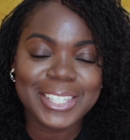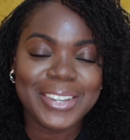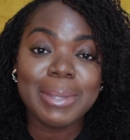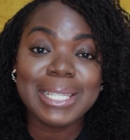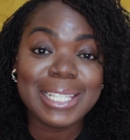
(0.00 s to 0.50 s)
So
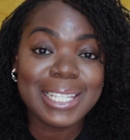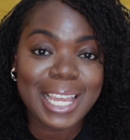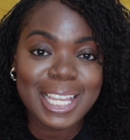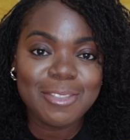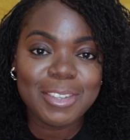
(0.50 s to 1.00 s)
mamas, in
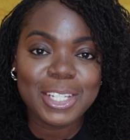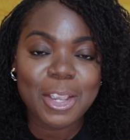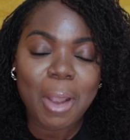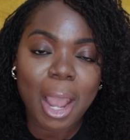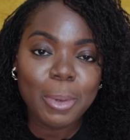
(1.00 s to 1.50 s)
today's
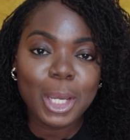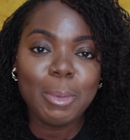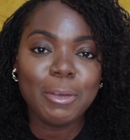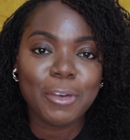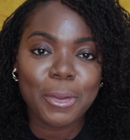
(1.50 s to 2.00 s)
video I'm going
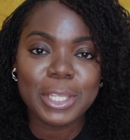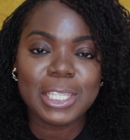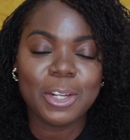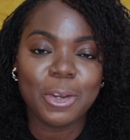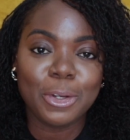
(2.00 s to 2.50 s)
to be
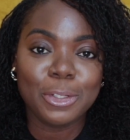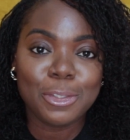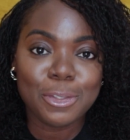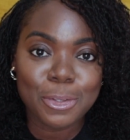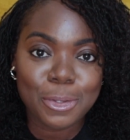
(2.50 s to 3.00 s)
focusing on
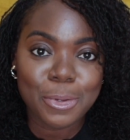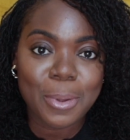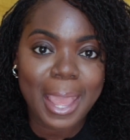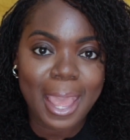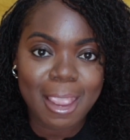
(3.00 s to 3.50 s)
2
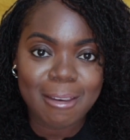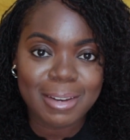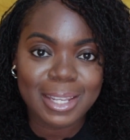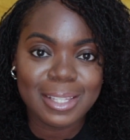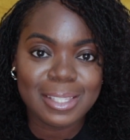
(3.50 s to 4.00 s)

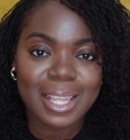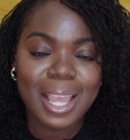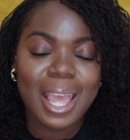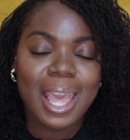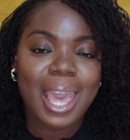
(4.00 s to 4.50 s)
areas,
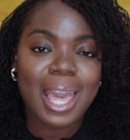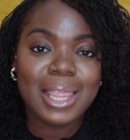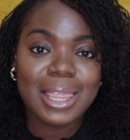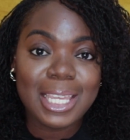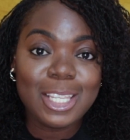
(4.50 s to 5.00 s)

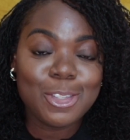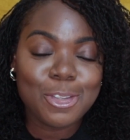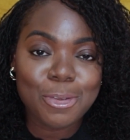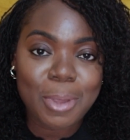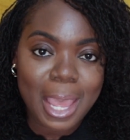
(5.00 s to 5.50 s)
and these
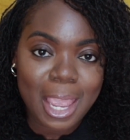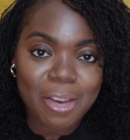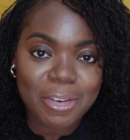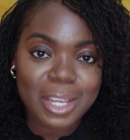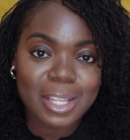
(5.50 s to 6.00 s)
2
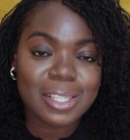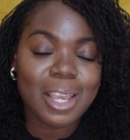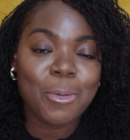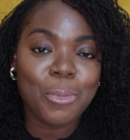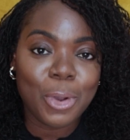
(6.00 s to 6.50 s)
areas
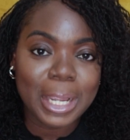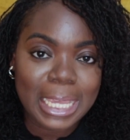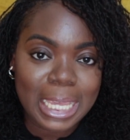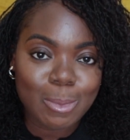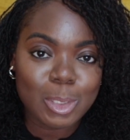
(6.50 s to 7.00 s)
are what
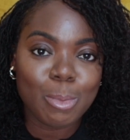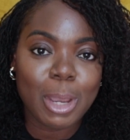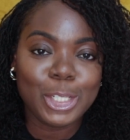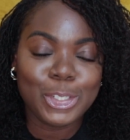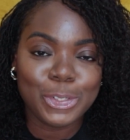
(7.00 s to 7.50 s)
keeps
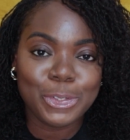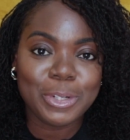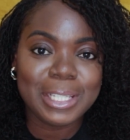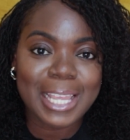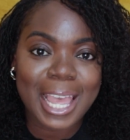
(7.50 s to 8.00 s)
my
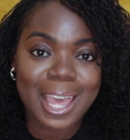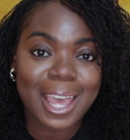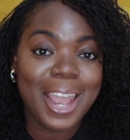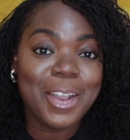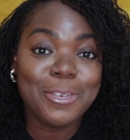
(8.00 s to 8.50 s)
children's
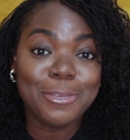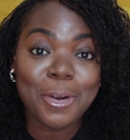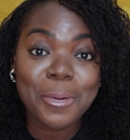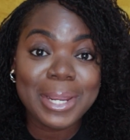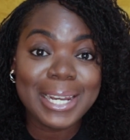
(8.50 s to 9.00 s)
hair
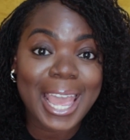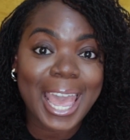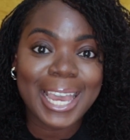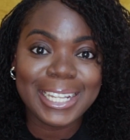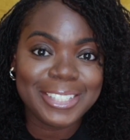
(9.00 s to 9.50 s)
growing
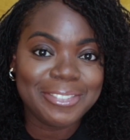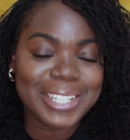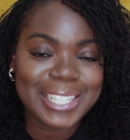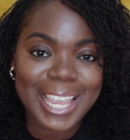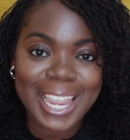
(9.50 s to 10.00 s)
and
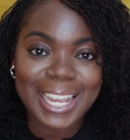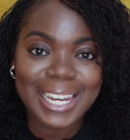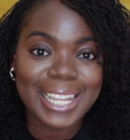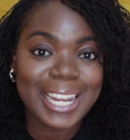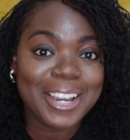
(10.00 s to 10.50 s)
retaining